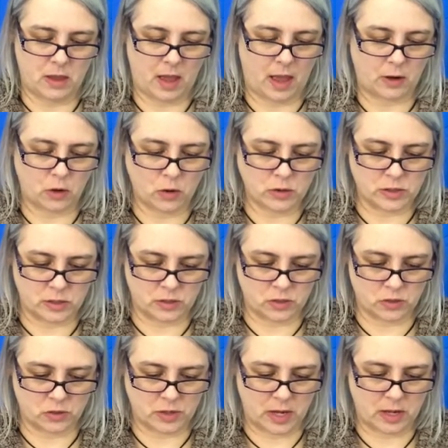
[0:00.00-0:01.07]
Had her
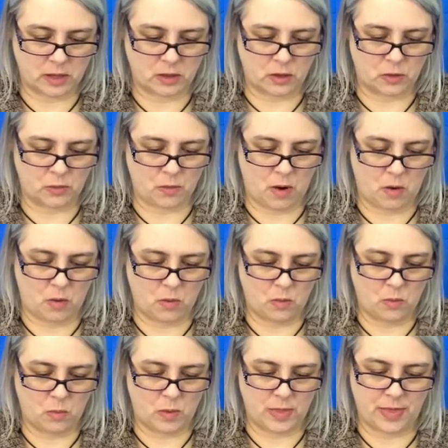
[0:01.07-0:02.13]
sister taken the
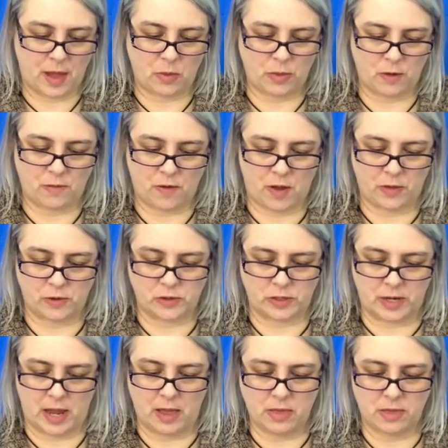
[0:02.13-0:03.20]
throne without their father's
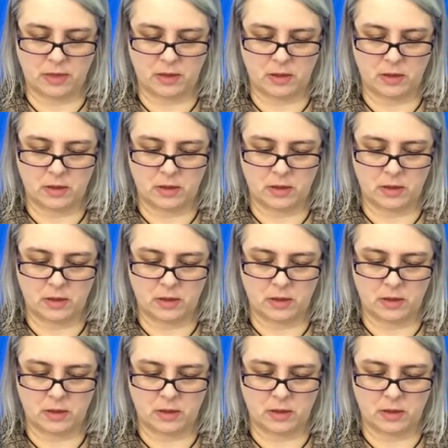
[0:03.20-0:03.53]
death?